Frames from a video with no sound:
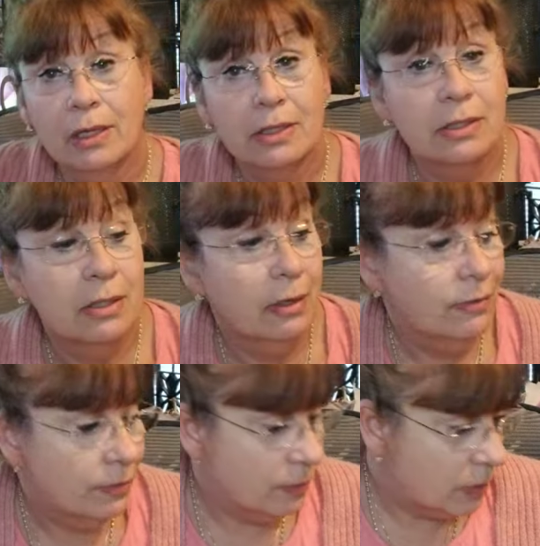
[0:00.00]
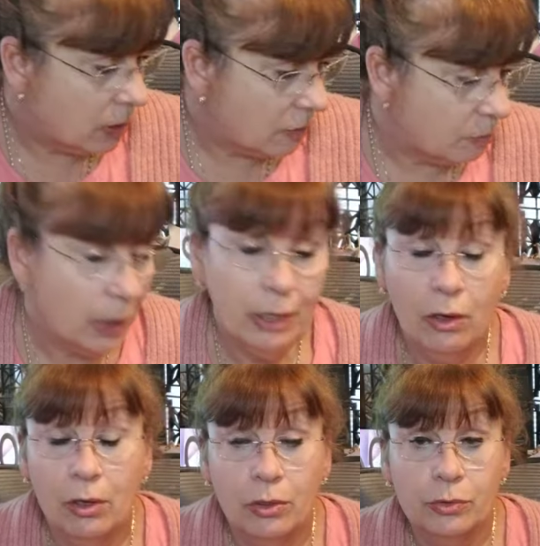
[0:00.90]
of my
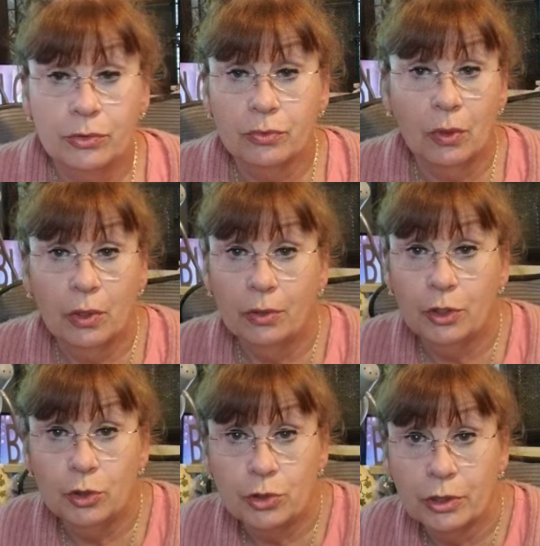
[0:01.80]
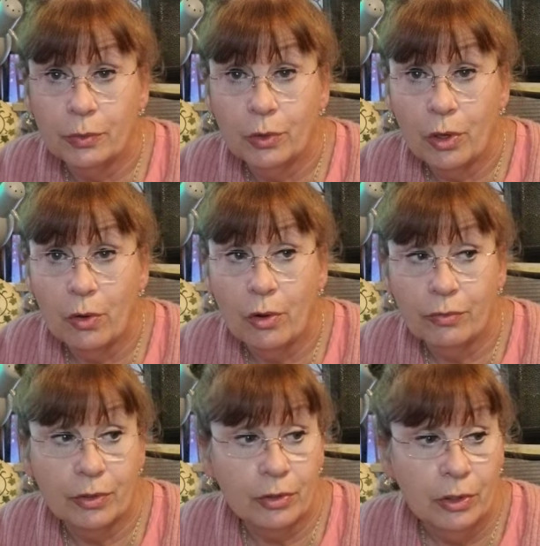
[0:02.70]
hauls usually will go
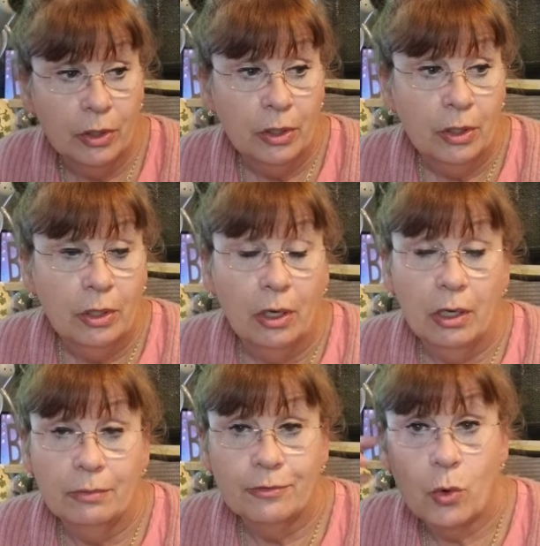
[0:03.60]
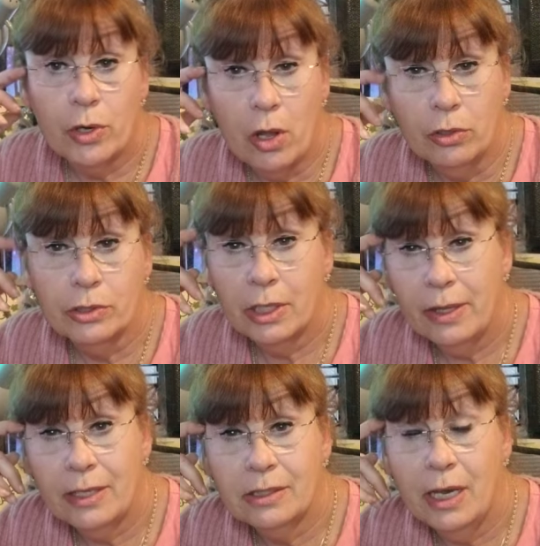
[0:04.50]
over $4, and
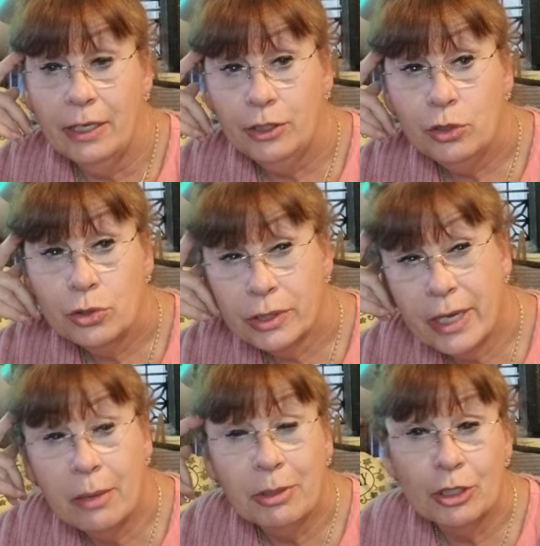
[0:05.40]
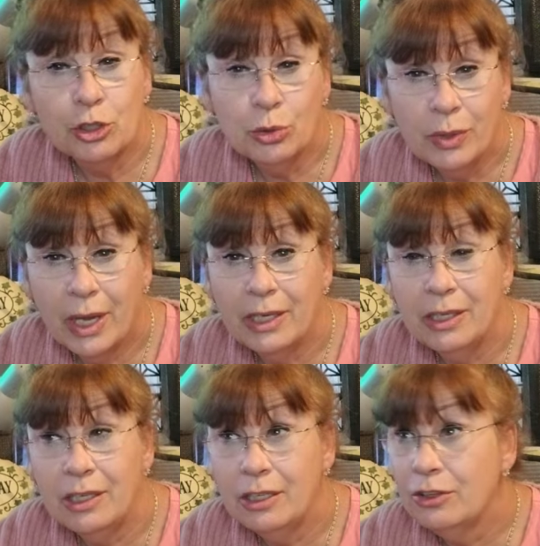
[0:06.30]
that's high. Usually I'm in the
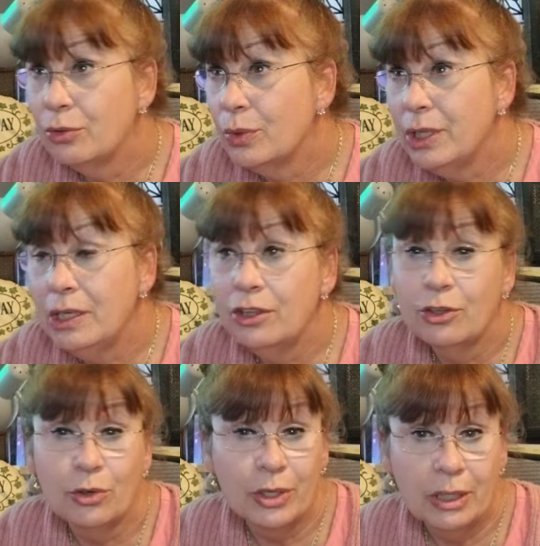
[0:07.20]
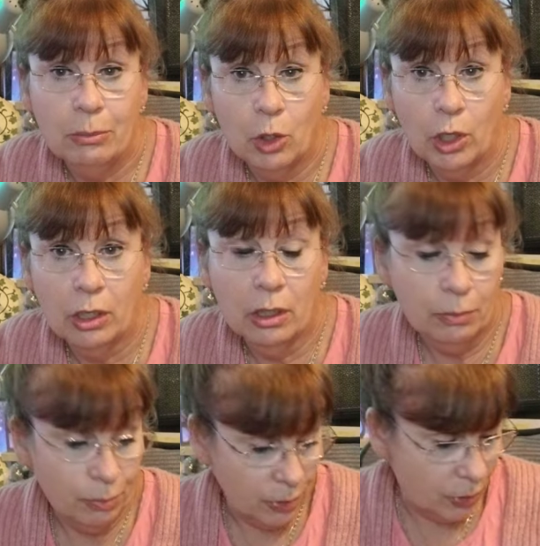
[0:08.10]
$290, $330 mark
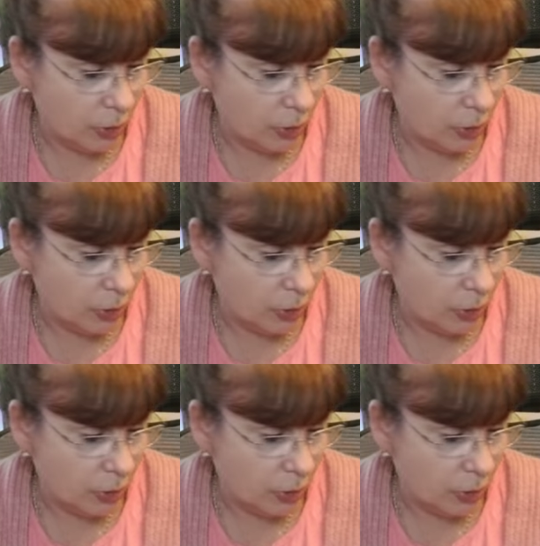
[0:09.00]
per